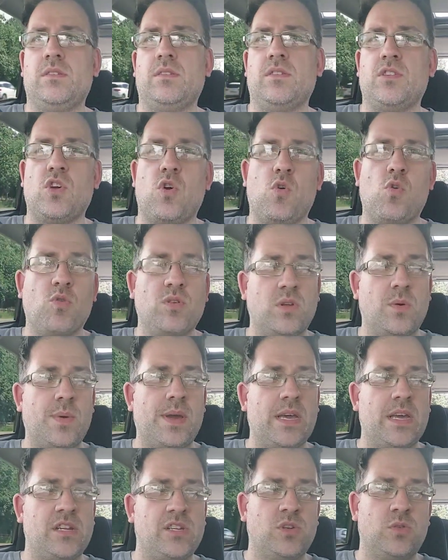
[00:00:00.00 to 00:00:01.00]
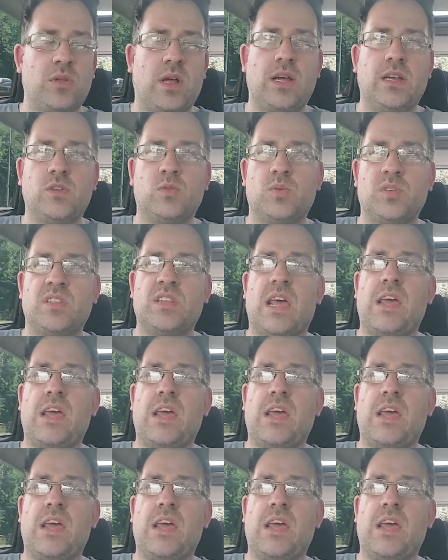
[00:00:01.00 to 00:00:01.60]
The only way to do that is with an